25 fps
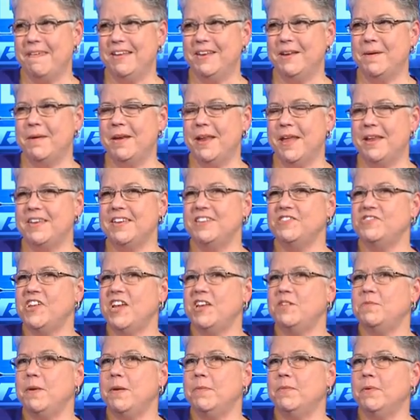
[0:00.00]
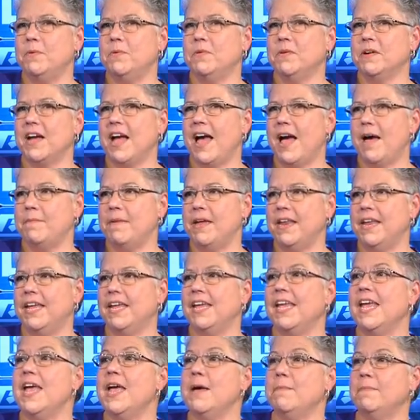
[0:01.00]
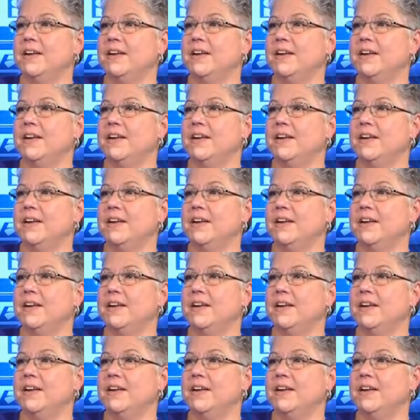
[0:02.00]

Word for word: No, it didn't change people who were commenting,